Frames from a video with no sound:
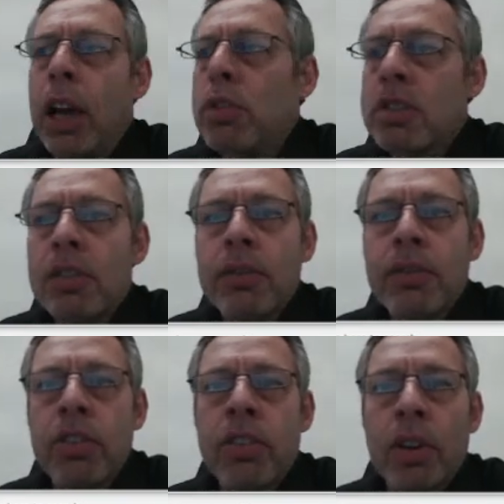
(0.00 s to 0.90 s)
that if
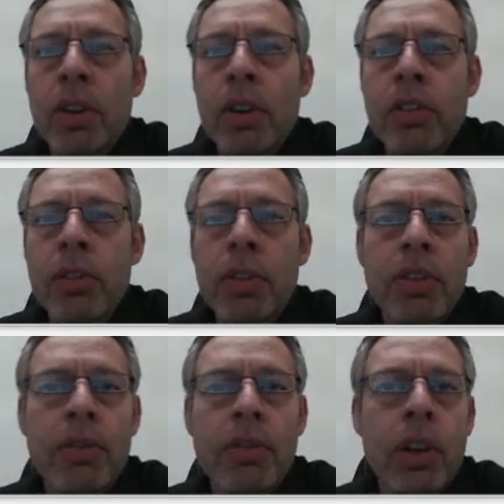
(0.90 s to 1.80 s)
I'm out,
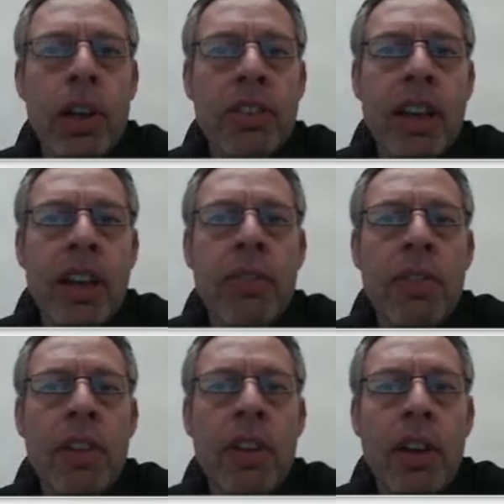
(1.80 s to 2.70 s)
all
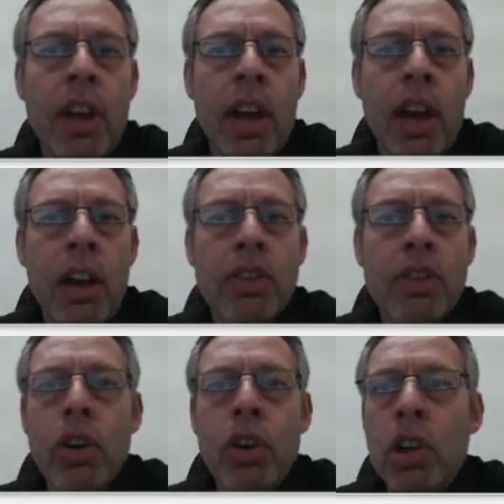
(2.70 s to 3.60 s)
has been
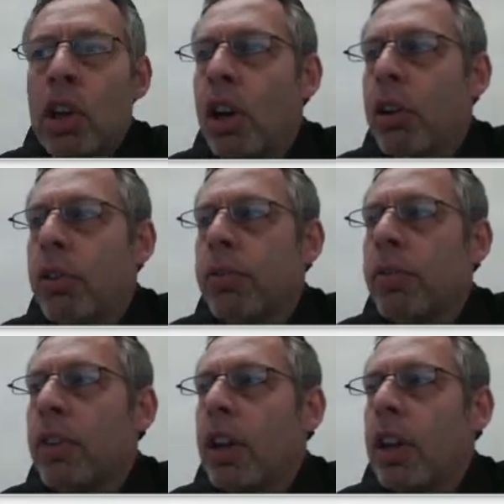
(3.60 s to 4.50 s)
activated.
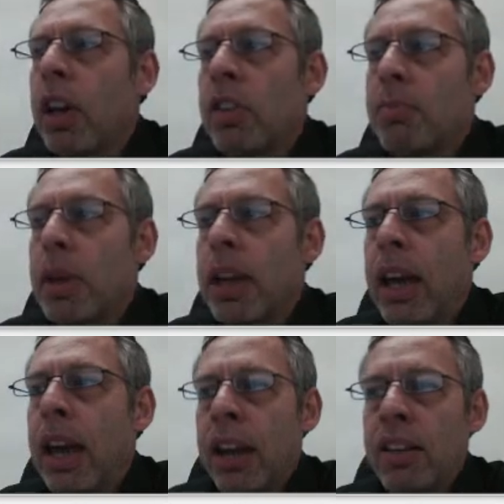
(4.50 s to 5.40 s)
So these are
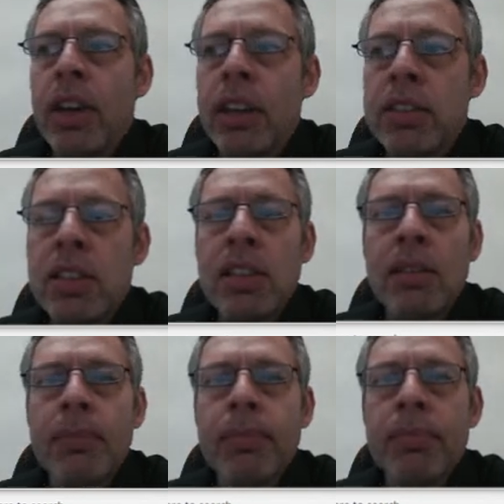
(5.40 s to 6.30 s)
my conditional
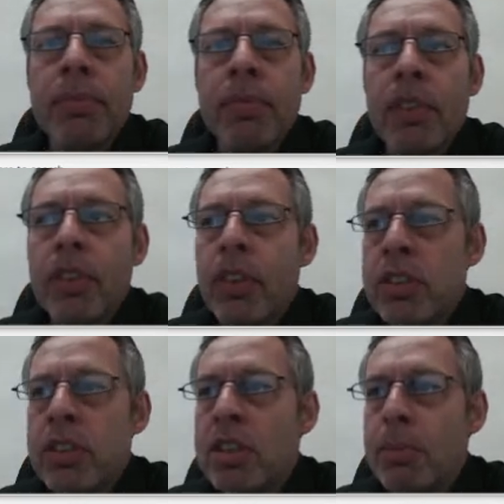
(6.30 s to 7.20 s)
players. So if
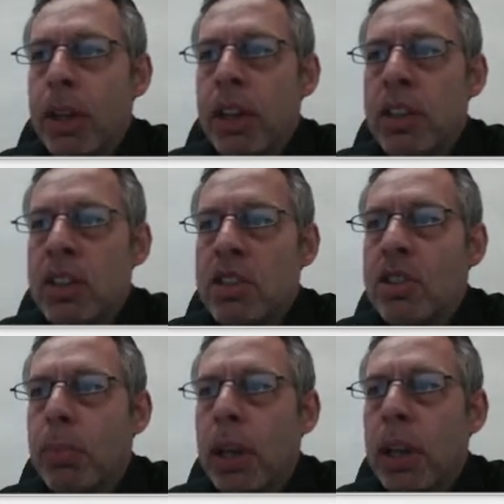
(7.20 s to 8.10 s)
I'm out
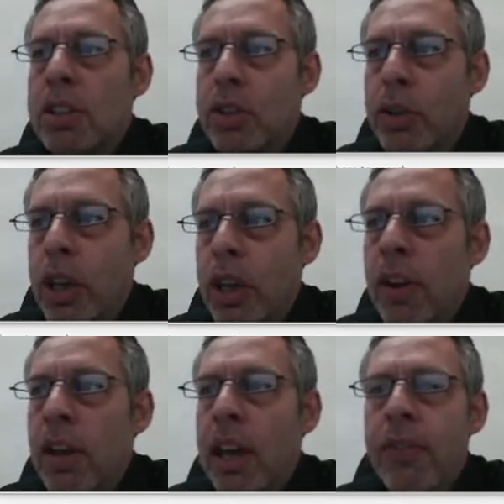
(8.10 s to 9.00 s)
and the
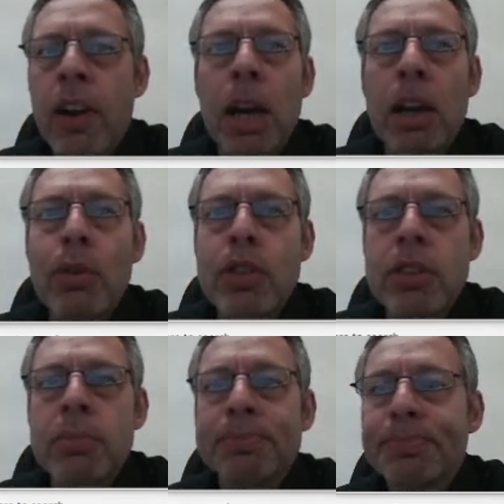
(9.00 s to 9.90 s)
chime
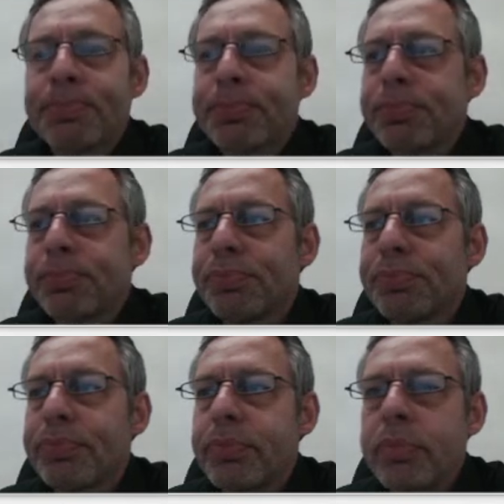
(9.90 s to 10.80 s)
is
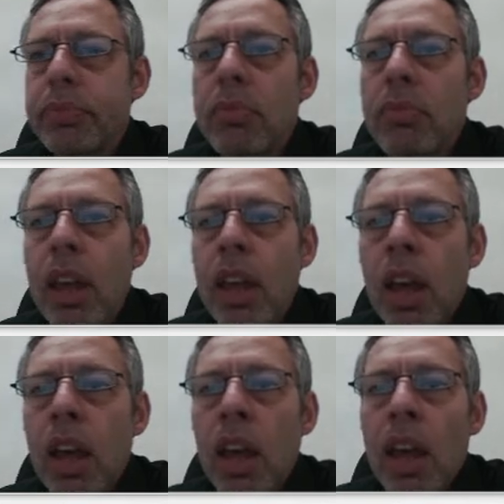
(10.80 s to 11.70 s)
on, so in
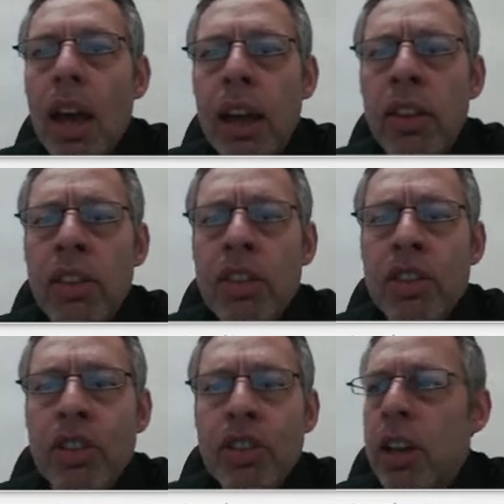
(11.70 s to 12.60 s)
other words the button
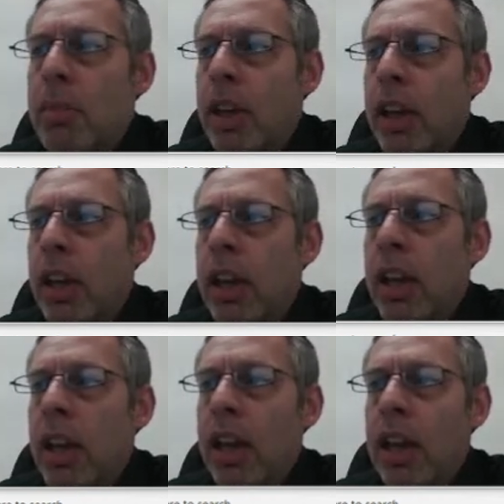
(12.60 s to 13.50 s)
the
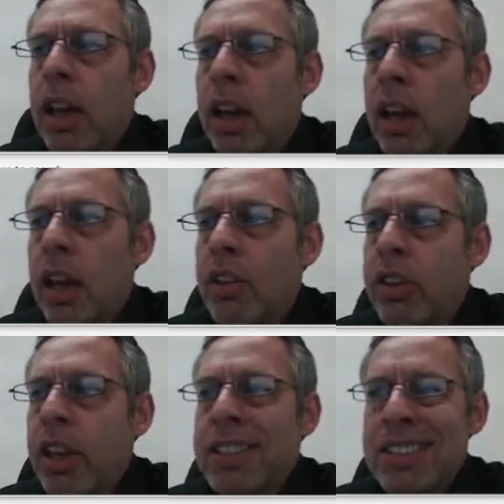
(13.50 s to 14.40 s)
doorbell
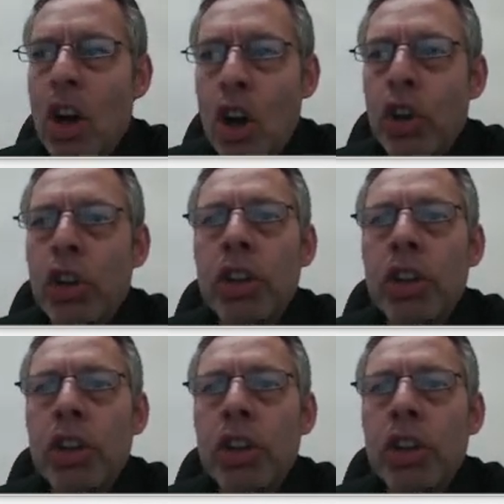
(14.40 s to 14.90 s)
has gone bing,